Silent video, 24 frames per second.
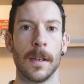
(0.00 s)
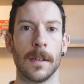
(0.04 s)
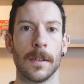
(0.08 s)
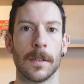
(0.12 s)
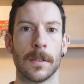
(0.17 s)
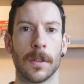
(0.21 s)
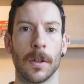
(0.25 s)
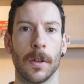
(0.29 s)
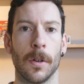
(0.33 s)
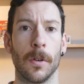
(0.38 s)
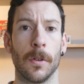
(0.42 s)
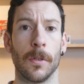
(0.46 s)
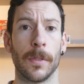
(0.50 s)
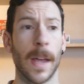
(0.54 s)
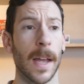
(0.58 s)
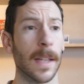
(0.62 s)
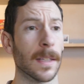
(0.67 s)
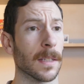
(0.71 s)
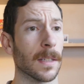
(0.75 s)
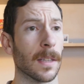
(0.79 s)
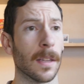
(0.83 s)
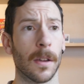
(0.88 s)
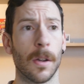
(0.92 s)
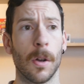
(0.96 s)
So
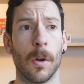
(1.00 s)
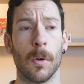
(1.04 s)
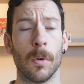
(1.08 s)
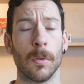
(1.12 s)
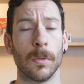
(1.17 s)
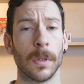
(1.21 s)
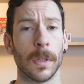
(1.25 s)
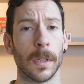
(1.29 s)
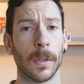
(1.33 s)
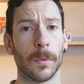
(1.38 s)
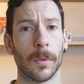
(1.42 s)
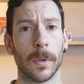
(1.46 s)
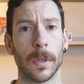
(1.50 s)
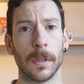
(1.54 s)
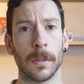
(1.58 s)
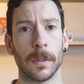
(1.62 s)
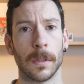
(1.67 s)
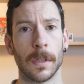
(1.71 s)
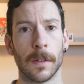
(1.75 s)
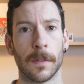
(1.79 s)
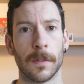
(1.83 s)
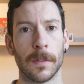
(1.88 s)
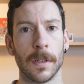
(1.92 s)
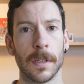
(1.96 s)
that's the only real
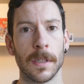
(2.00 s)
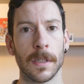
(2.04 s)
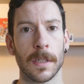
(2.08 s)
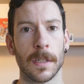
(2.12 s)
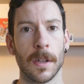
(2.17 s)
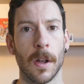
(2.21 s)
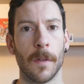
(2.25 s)
difference.